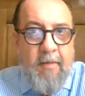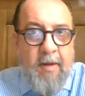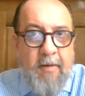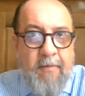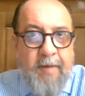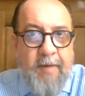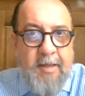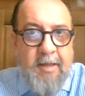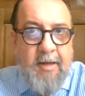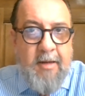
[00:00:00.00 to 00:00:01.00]
They were
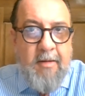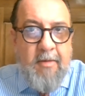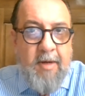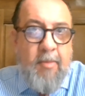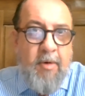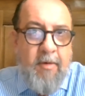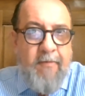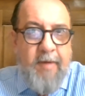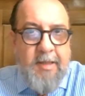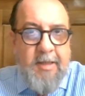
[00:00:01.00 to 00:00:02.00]

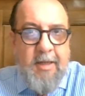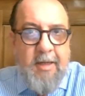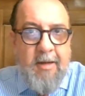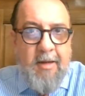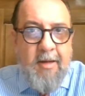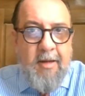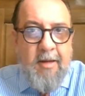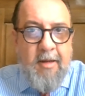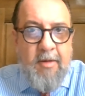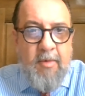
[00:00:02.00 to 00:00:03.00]
investing
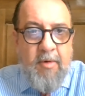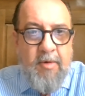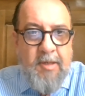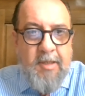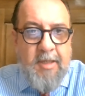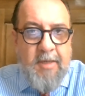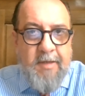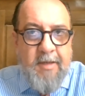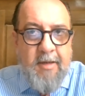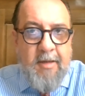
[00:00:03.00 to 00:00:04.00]
in new logistics
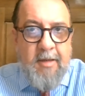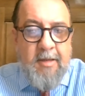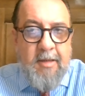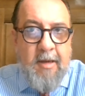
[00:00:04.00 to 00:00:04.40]
facilities.